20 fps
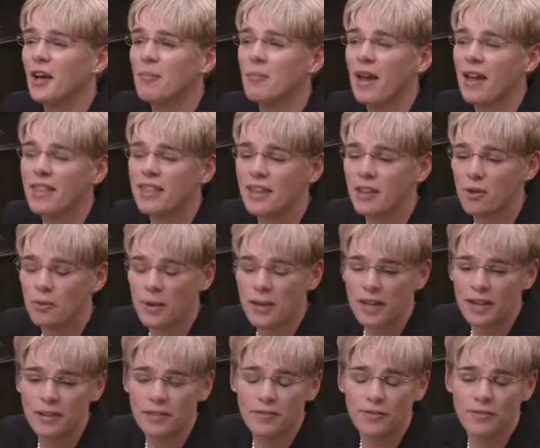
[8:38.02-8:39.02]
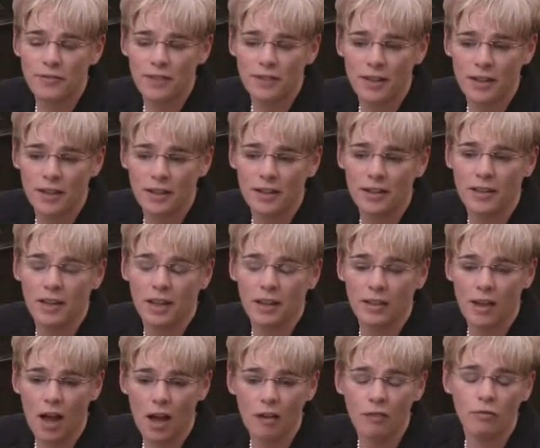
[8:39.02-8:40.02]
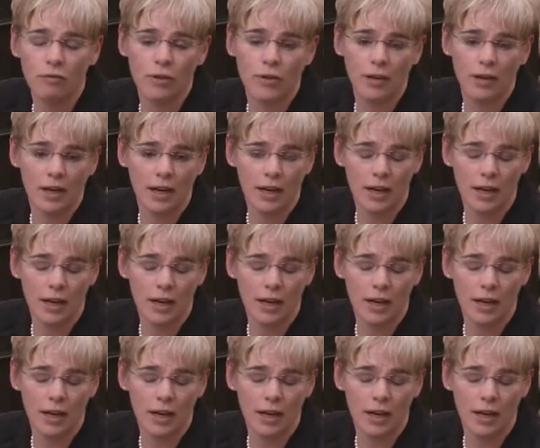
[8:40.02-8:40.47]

I think we have done a lot of work,